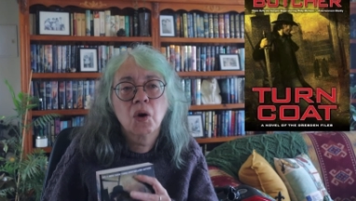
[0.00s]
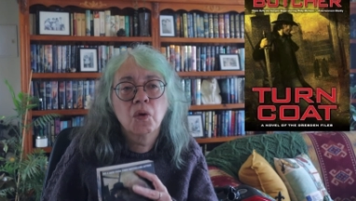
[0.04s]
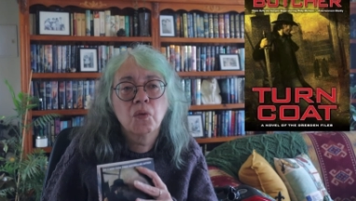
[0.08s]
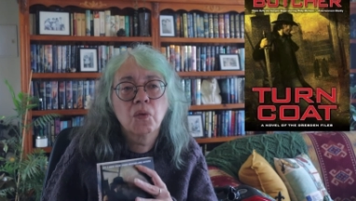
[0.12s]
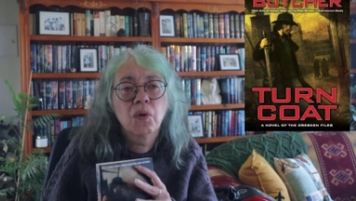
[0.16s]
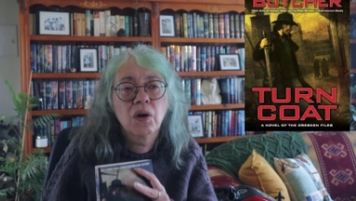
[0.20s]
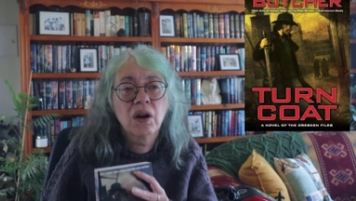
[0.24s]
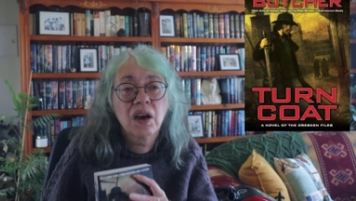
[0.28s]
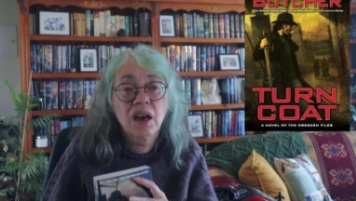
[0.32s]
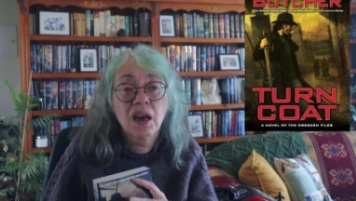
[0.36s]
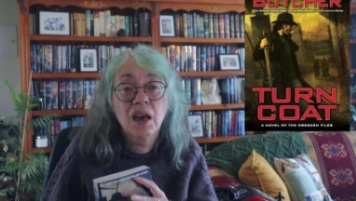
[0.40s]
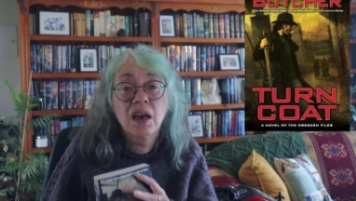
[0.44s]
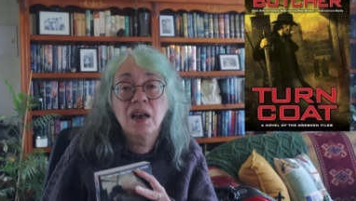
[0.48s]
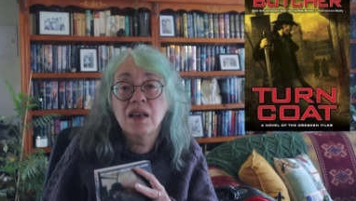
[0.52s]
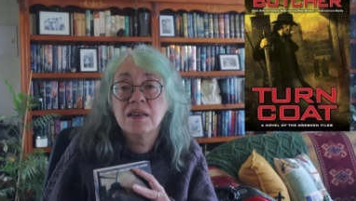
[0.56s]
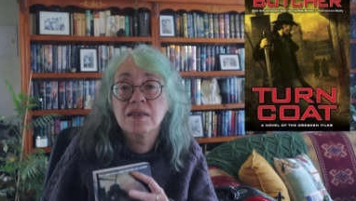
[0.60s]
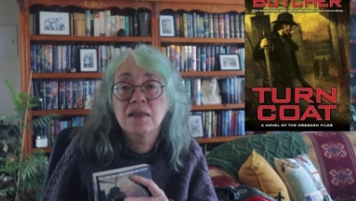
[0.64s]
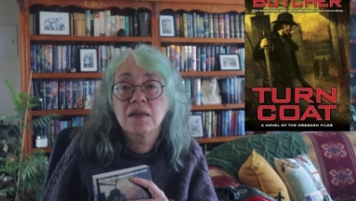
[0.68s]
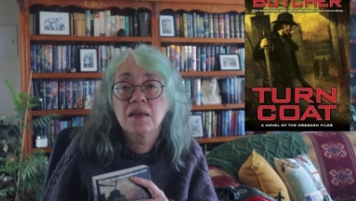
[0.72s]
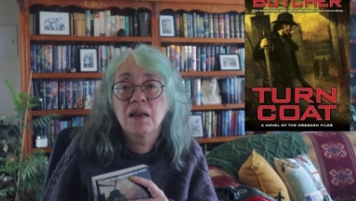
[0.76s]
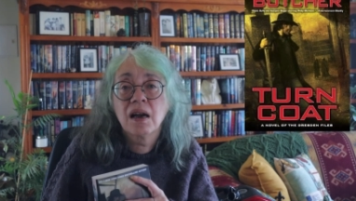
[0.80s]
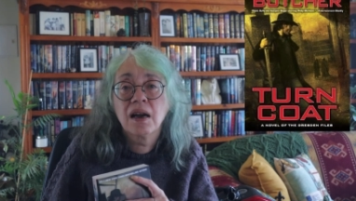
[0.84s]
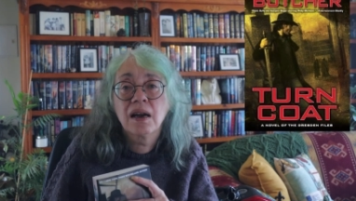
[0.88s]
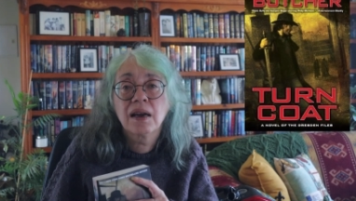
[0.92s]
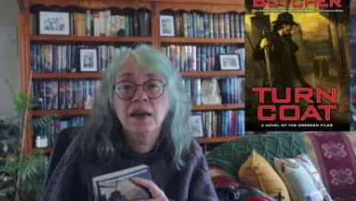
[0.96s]
what it
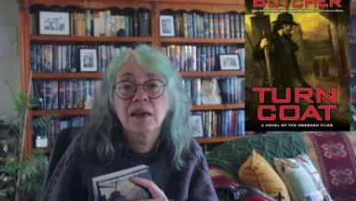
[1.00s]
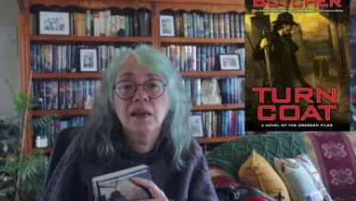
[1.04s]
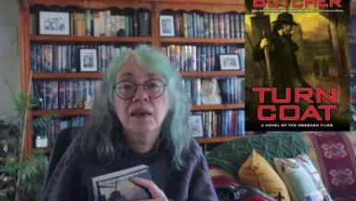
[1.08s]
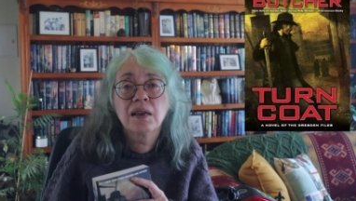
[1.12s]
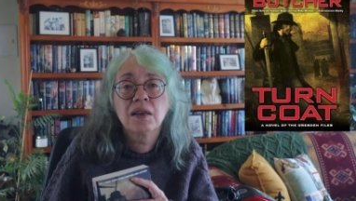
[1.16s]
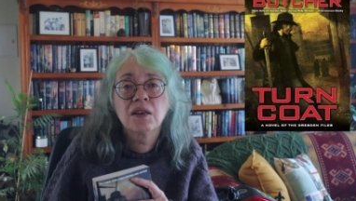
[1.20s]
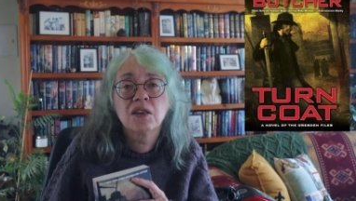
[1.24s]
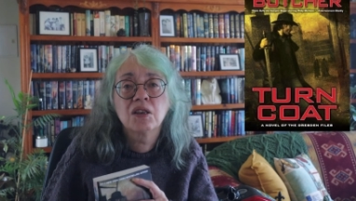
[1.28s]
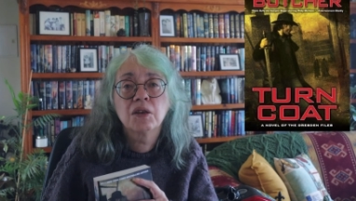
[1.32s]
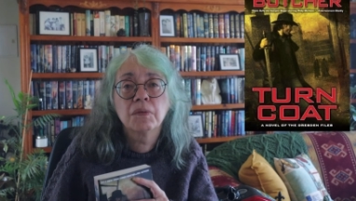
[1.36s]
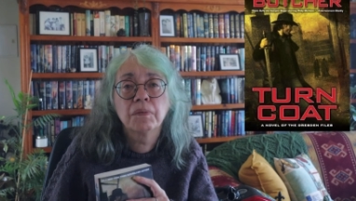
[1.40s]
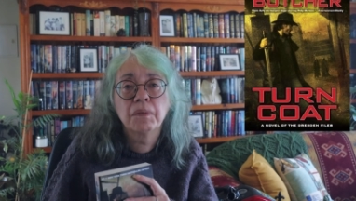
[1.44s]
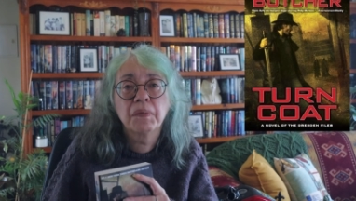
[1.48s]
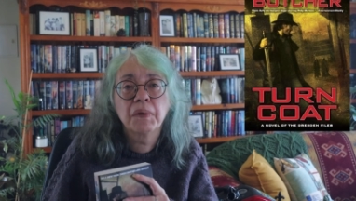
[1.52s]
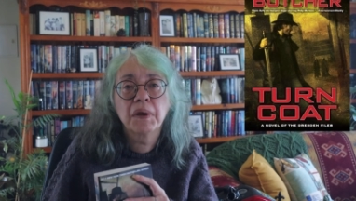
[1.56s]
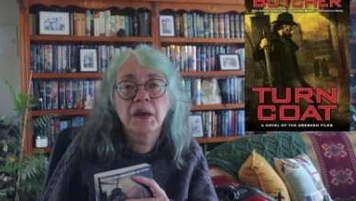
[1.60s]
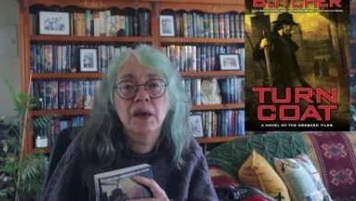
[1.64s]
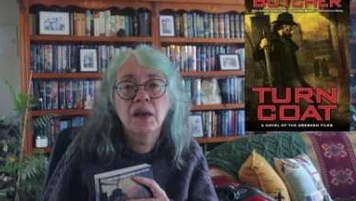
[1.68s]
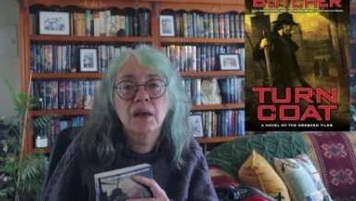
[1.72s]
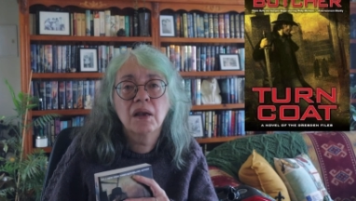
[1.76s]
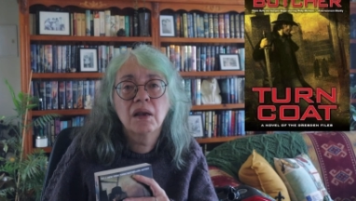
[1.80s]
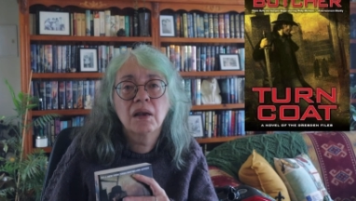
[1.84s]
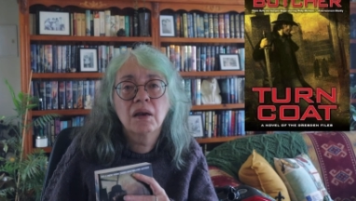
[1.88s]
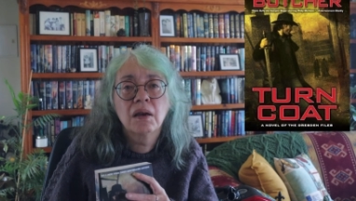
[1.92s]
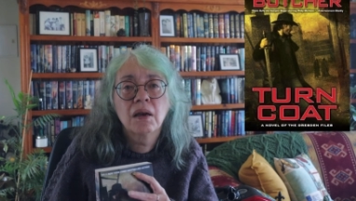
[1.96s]
is like to
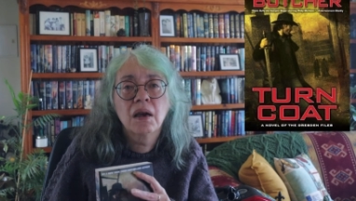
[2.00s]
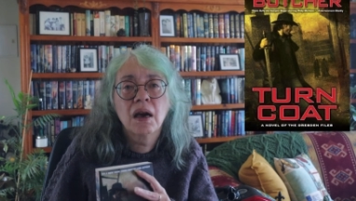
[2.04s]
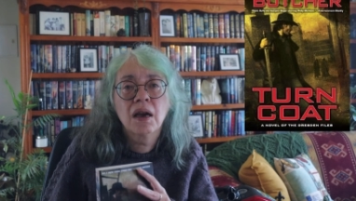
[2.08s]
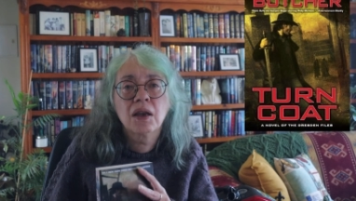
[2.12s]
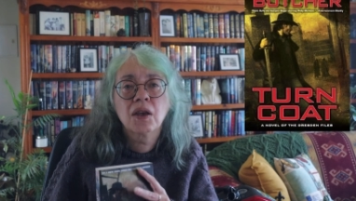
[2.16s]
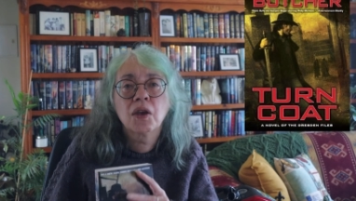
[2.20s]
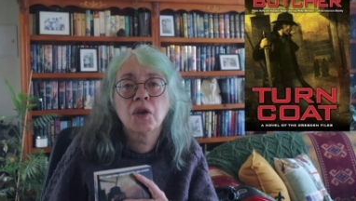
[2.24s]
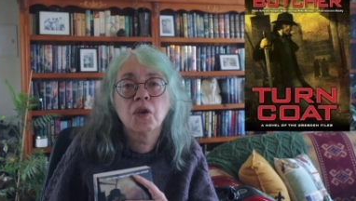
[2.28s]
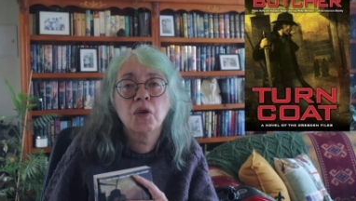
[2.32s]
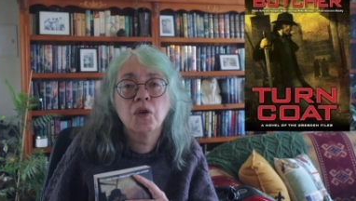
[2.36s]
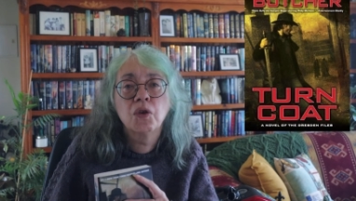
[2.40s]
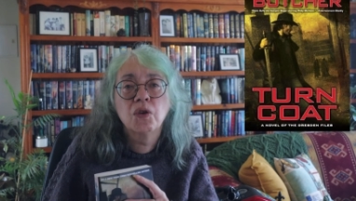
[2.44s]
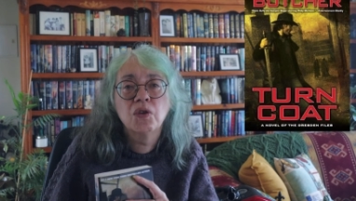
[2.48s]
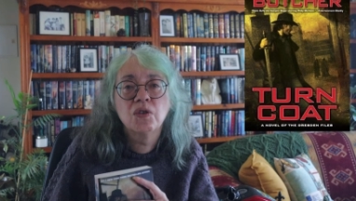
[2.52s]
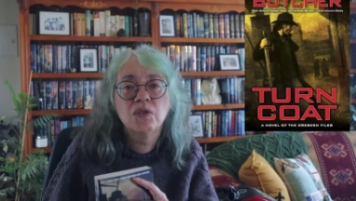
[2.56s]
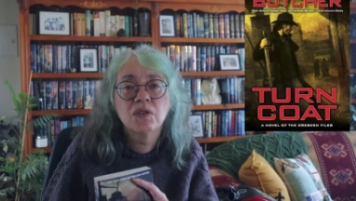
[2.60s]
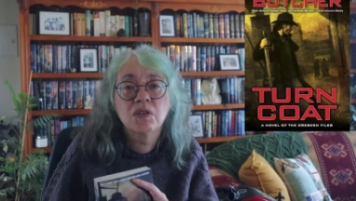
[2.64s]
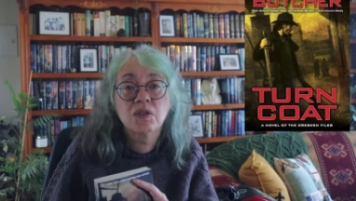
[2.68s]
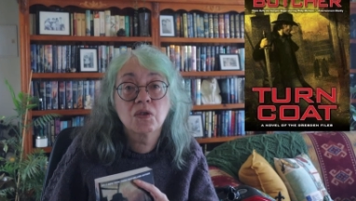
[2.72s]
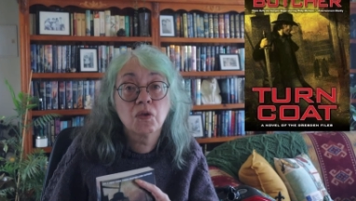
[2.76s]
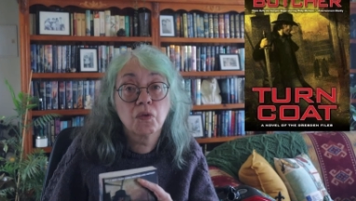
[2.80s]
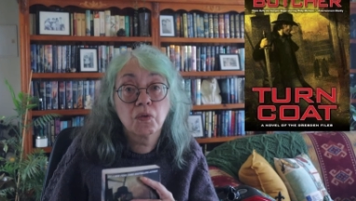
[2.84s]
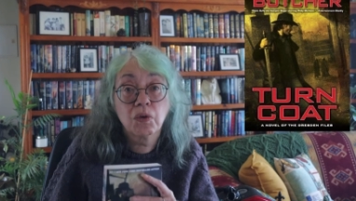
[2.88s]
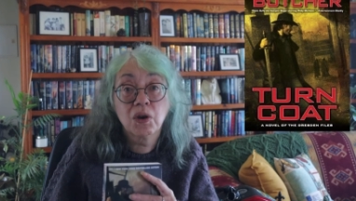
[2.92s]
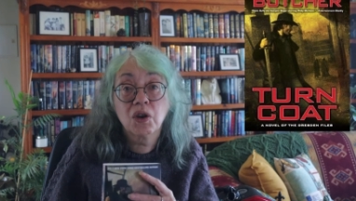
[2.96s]
be
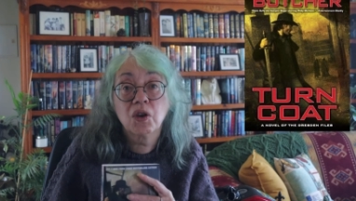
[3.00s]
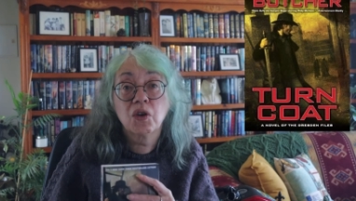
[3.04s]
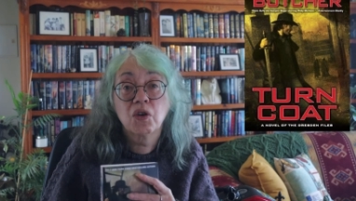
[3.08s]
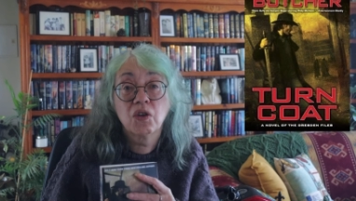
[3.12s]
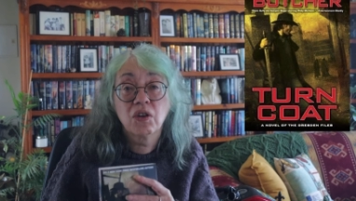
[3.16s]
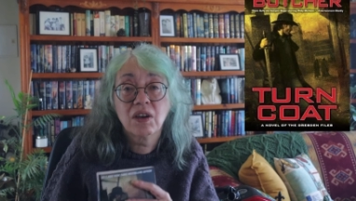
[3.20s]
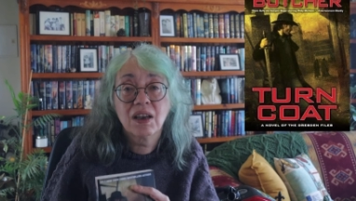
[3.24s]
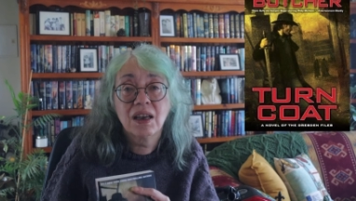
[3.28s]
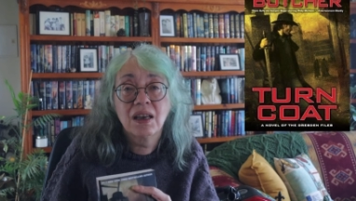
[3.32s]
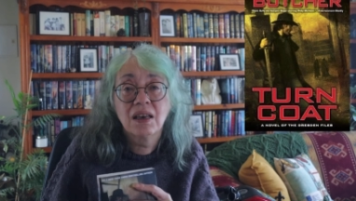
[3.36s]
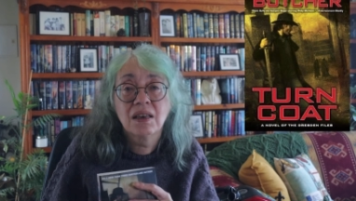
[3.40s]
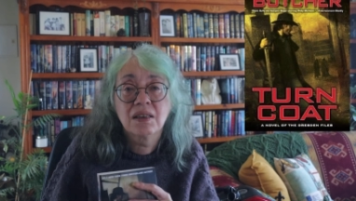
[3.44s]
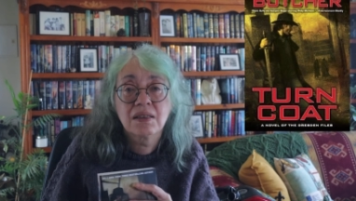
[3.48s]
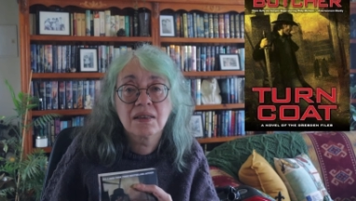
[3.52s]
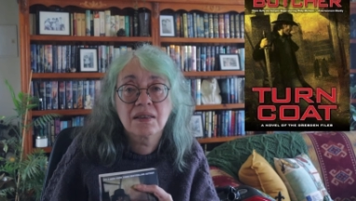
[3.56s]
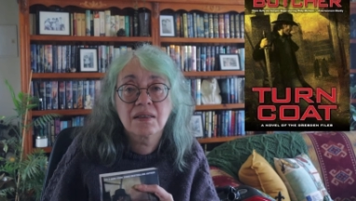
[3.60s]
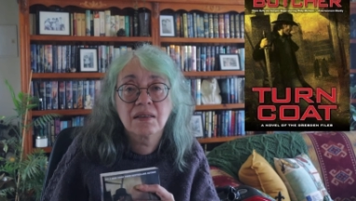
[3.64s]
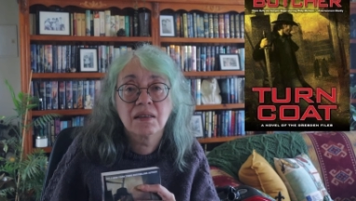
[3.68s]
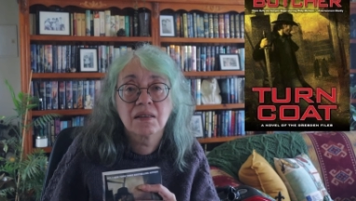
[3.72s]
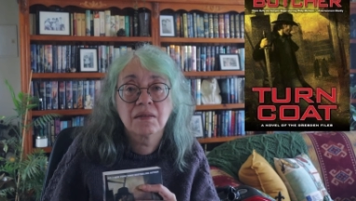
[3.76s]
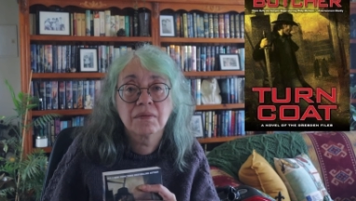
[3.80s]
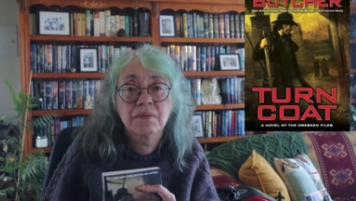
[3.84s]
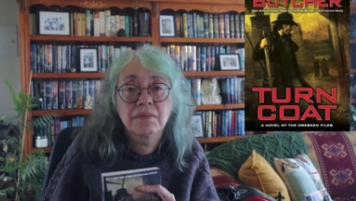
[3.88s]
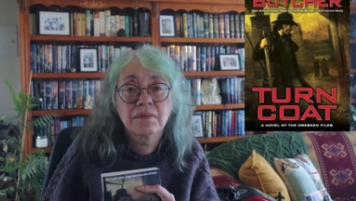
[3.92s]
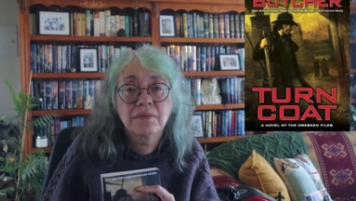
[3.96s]
accused when you're
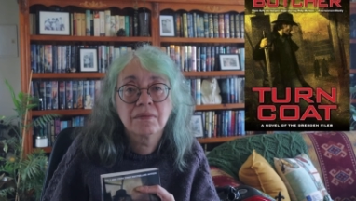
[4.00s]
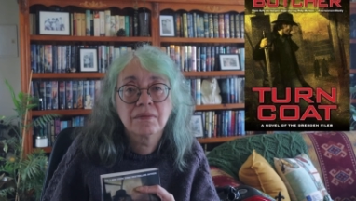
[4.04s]
innocent.